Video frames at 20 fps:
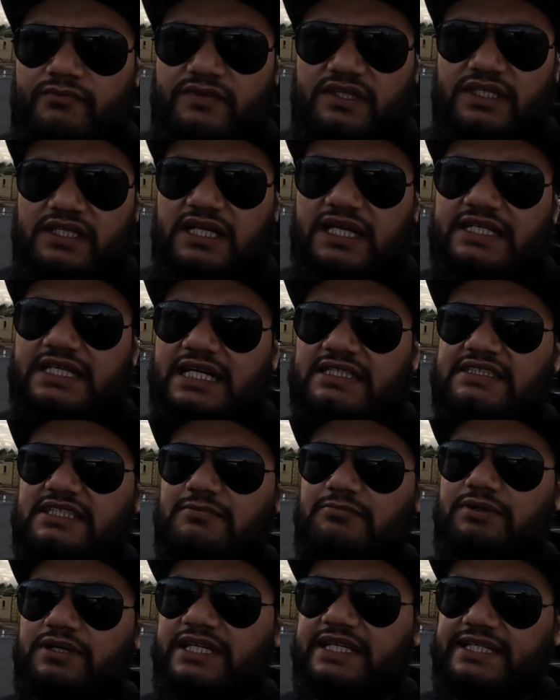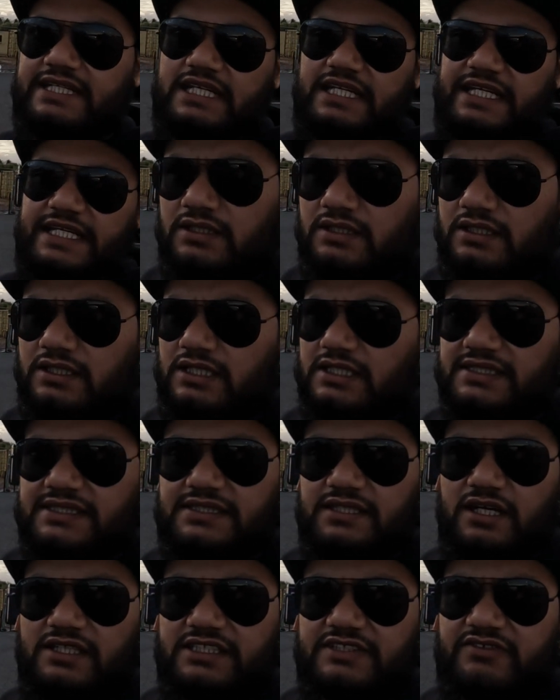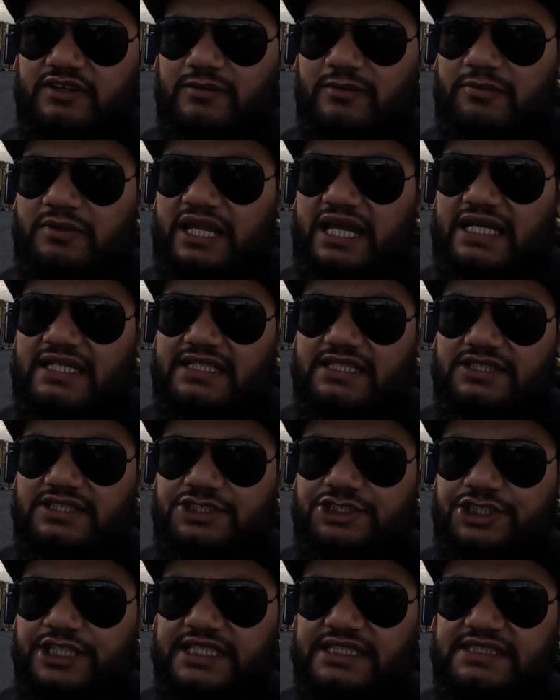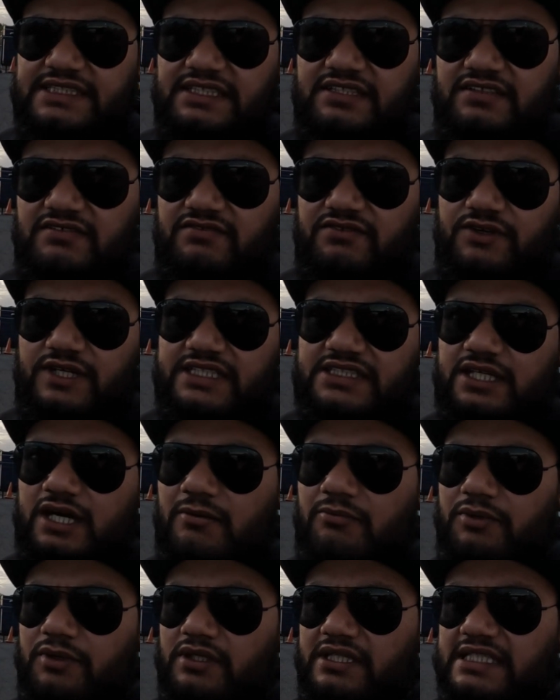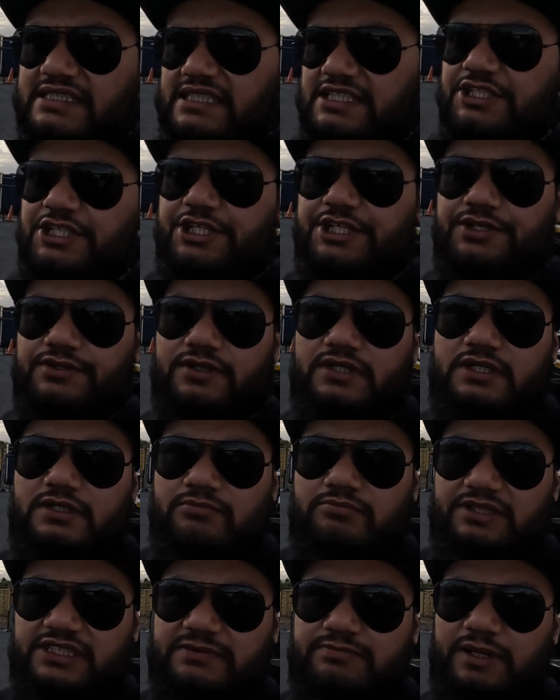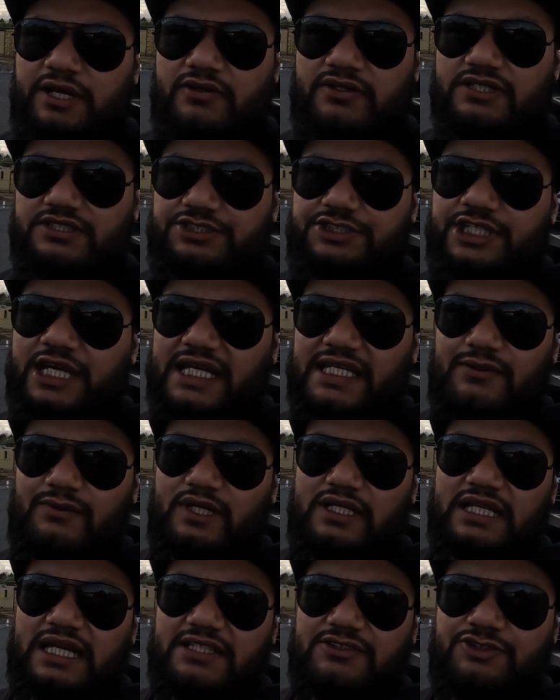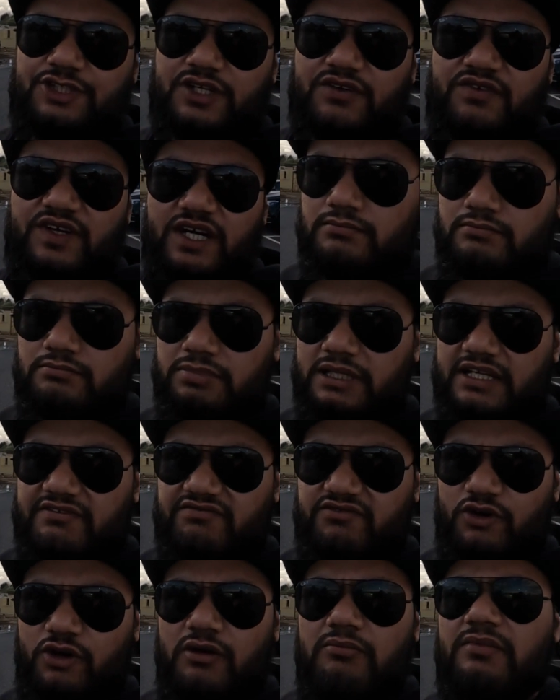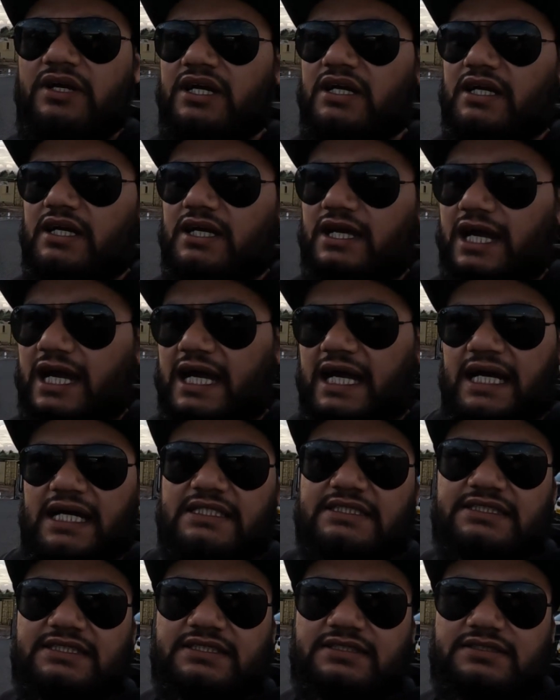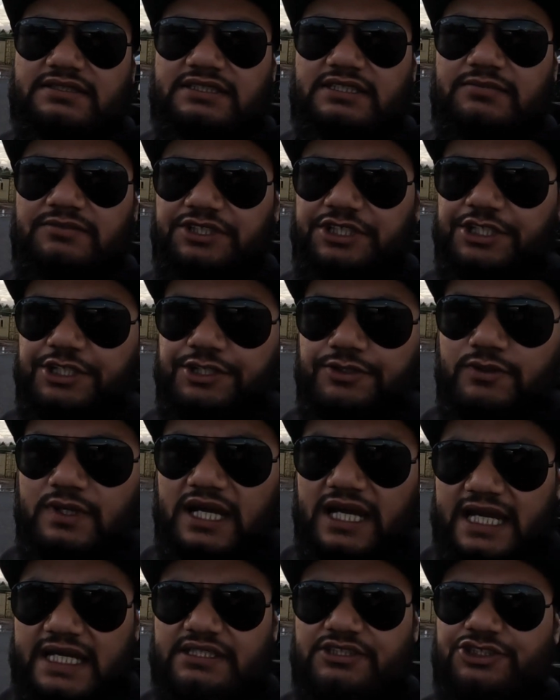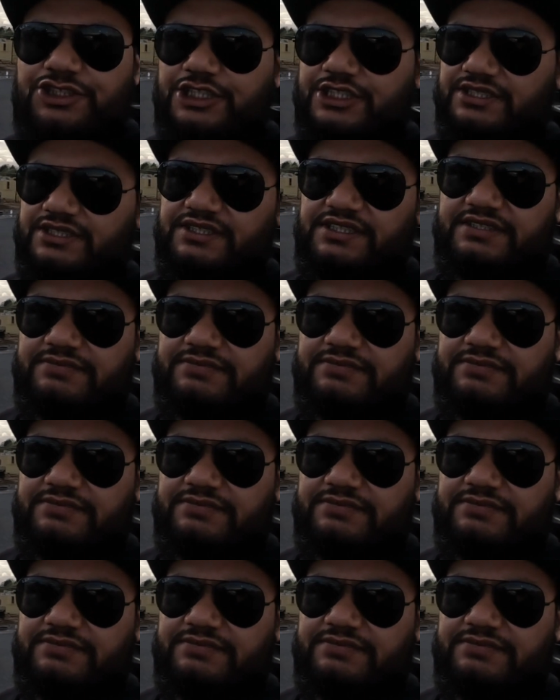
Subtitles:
and has completely started from a blank sheet. For example, there's a new bespoke Jaguar Land Rover platform and some new engines